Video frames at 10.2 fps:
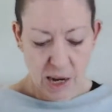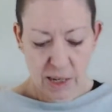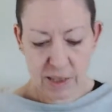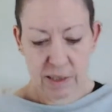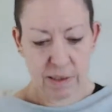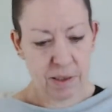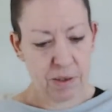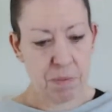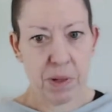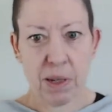And then this
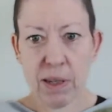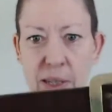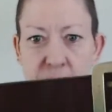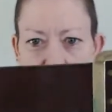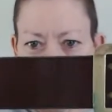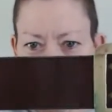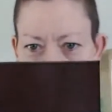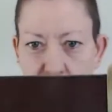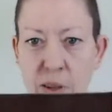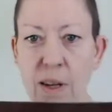is a bit like a
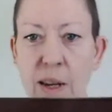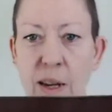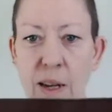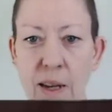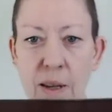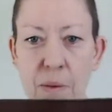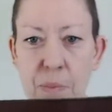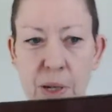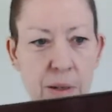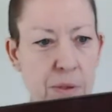
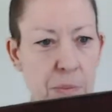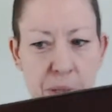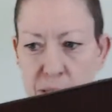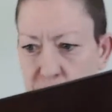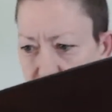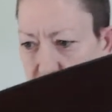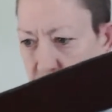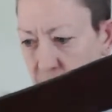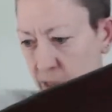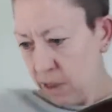pirate belt.
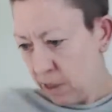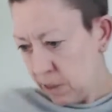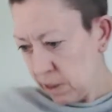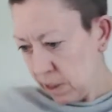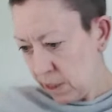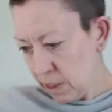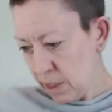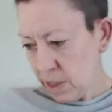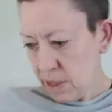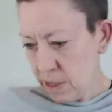Is it
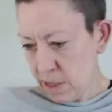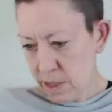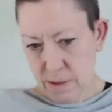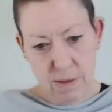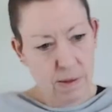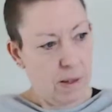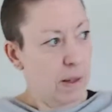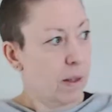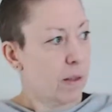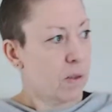leather?
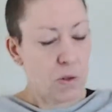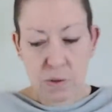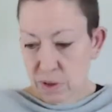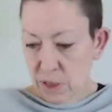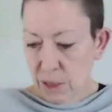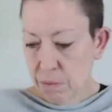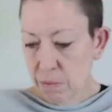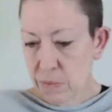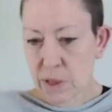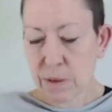It's not
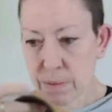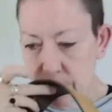stamped.